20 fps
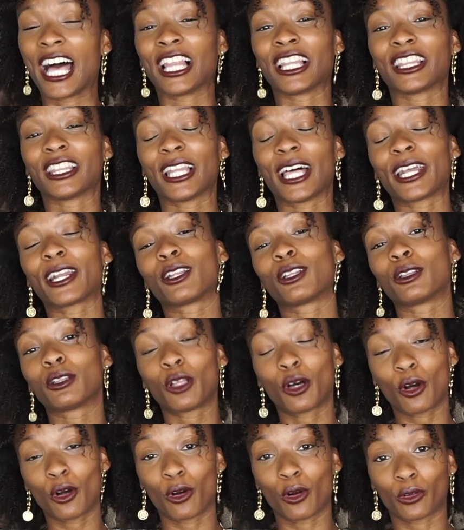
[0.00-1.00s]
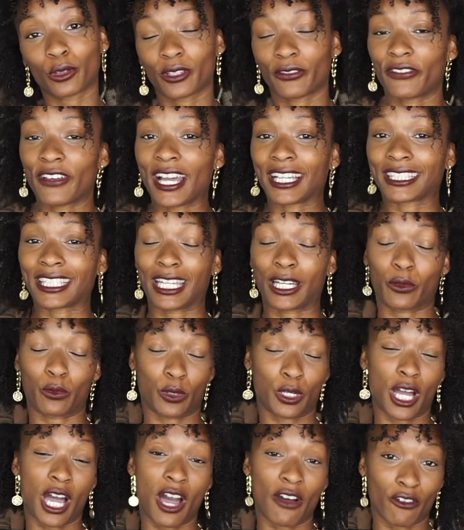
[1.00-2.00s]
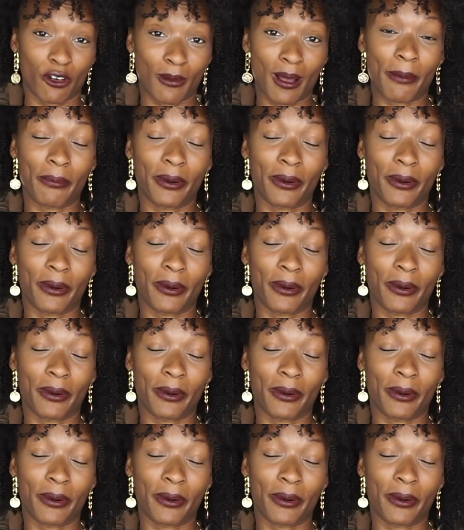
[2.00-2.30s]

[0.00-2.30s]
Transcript: let alone the fact that it will cover my